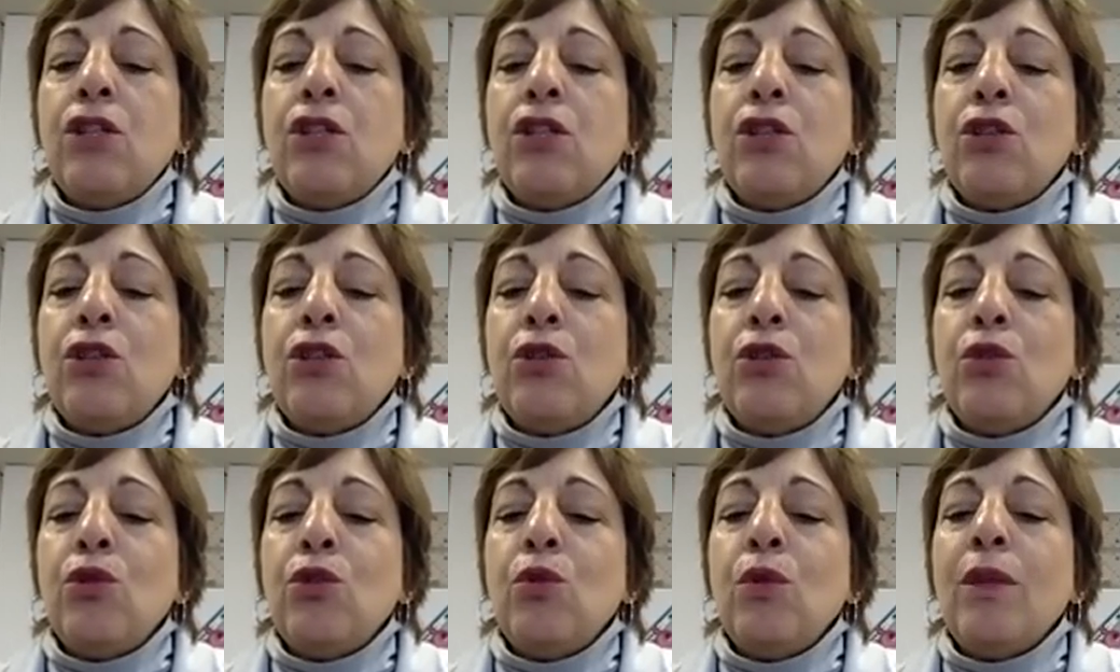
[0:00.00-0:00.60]

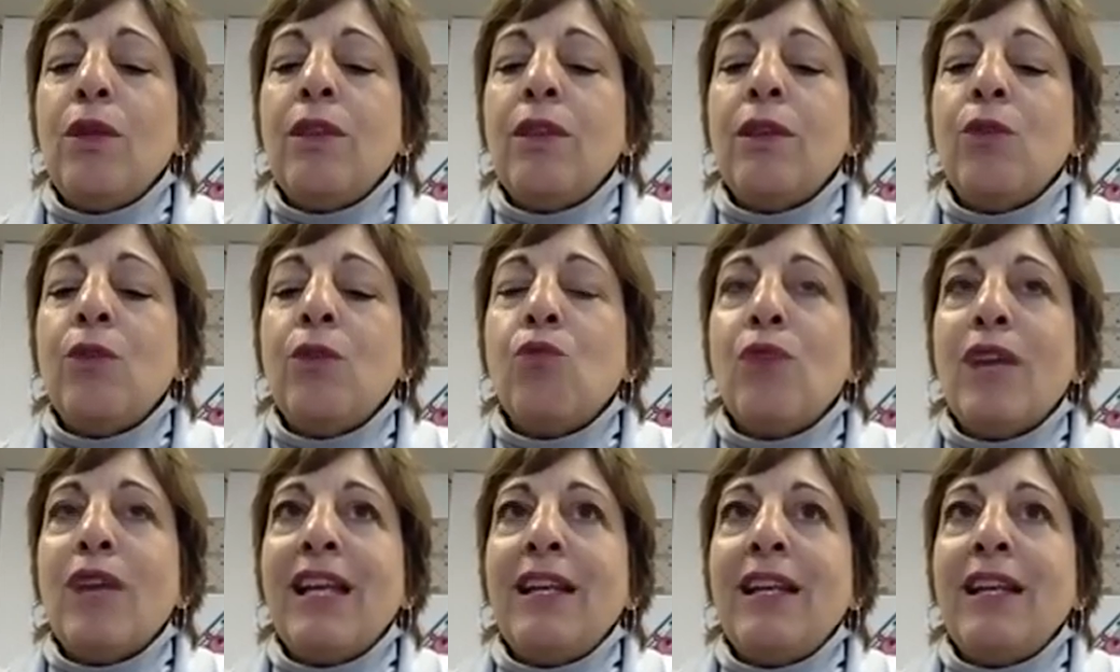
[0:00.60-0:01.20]
to the
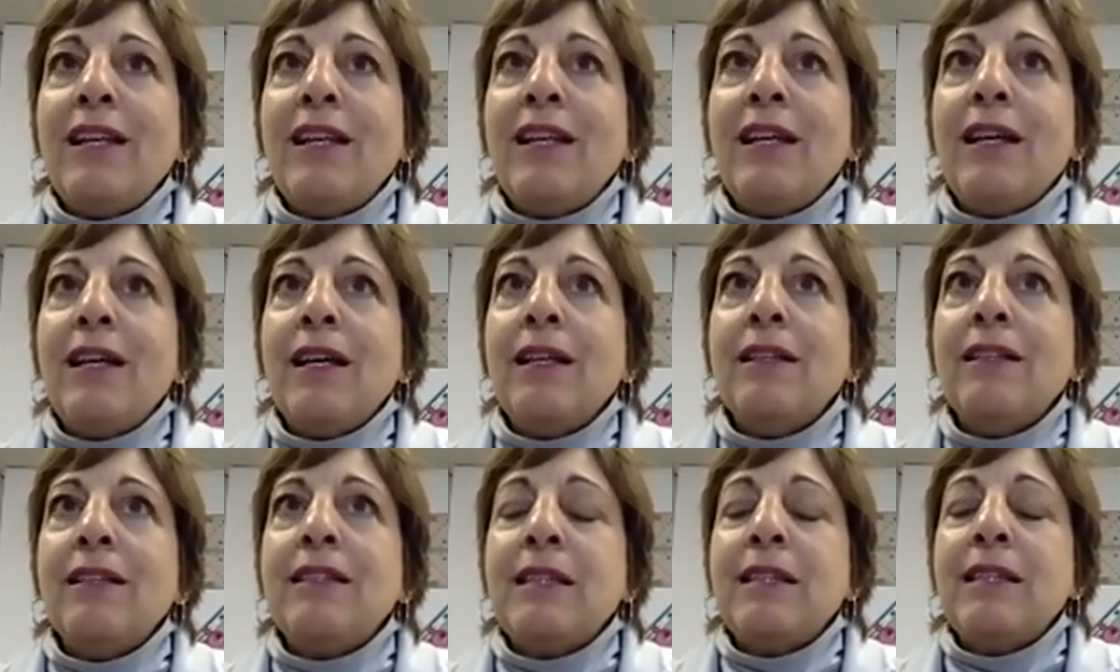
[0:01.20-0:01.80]

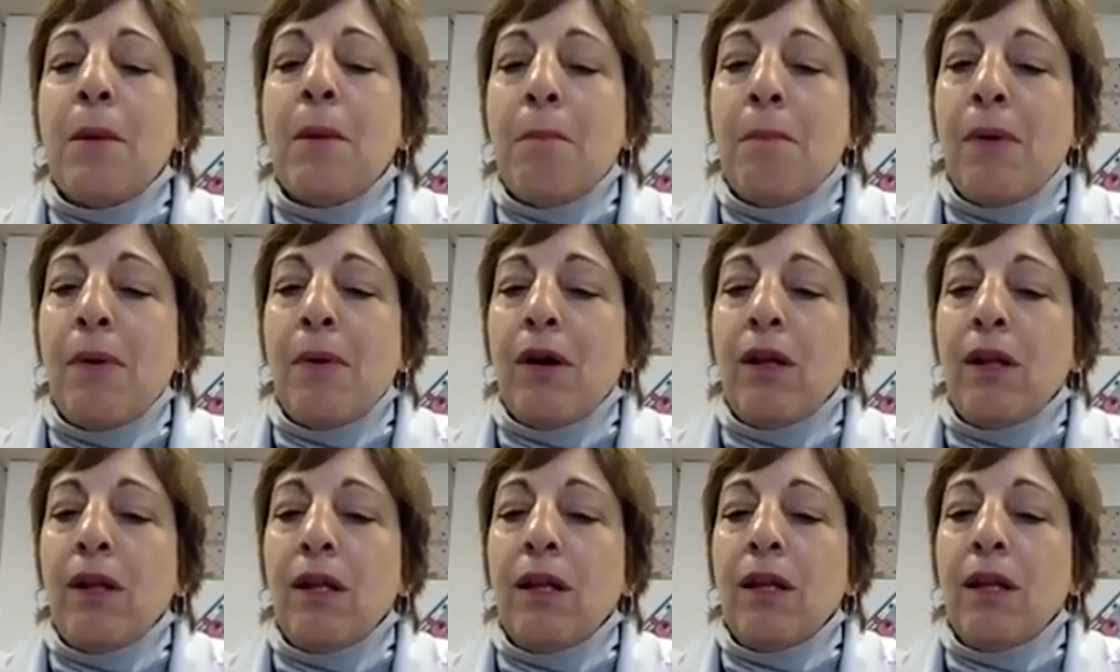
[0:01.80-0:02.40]
written
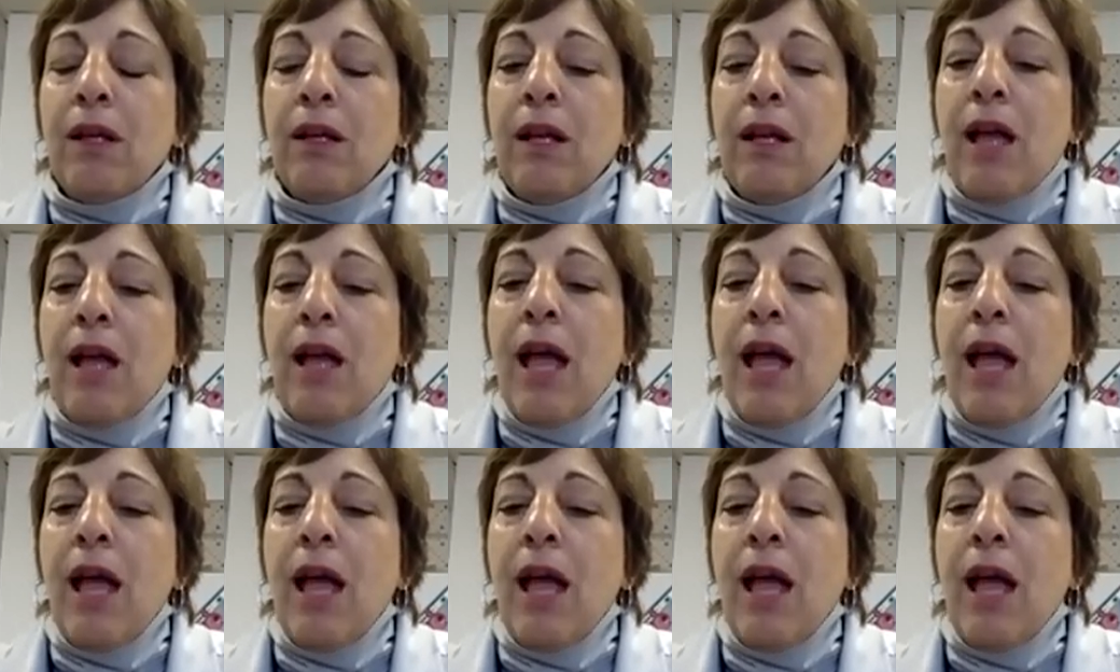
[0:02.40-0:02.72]
symbol.